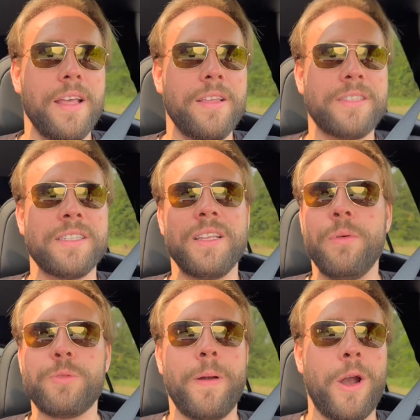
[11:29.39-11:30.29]
This isn't the
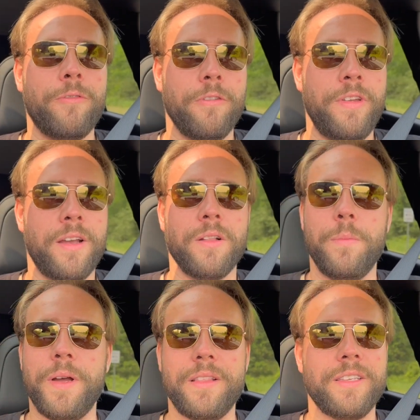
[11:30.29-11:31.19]
most powerful vehicle,
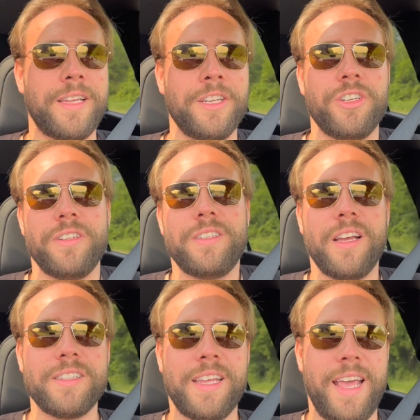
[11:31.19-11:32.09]
but this engine
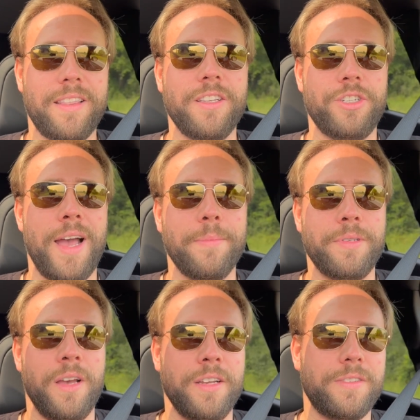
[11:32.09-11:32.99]
does get the job
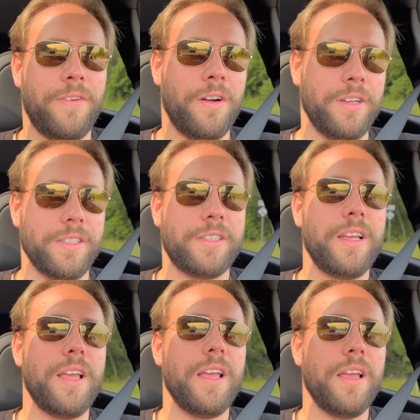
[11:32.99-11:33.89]
done as far as
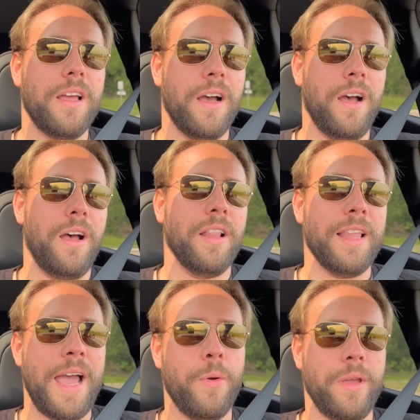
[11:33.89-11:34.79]

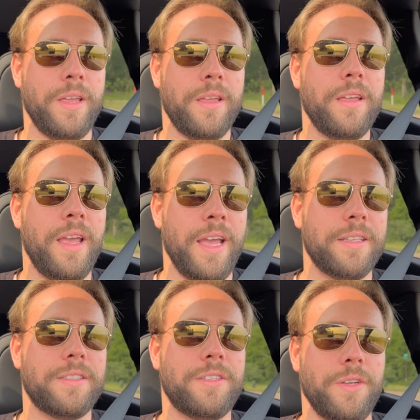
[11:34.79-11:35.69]
allowing it
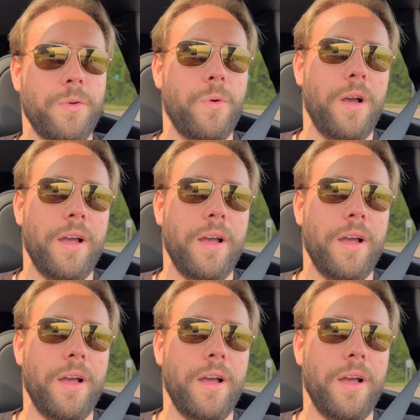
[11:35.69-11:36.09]
to